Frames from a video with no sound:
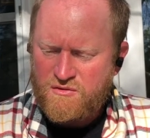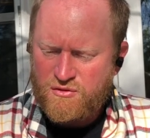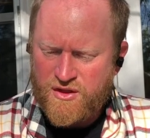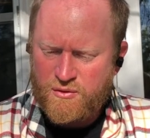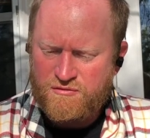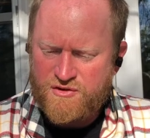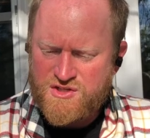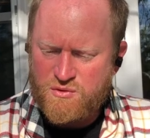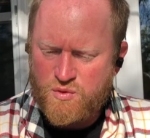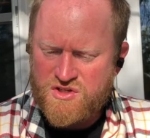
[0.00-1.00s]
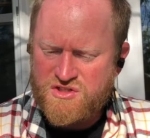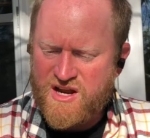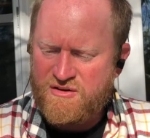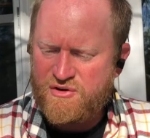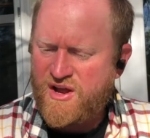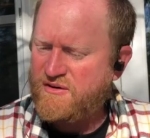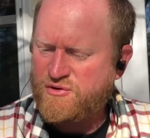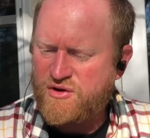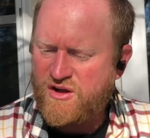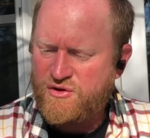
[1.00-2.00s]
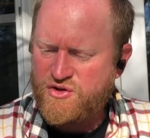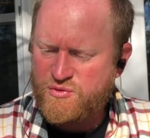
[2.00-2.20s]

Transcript: for they would visit one tavern after another,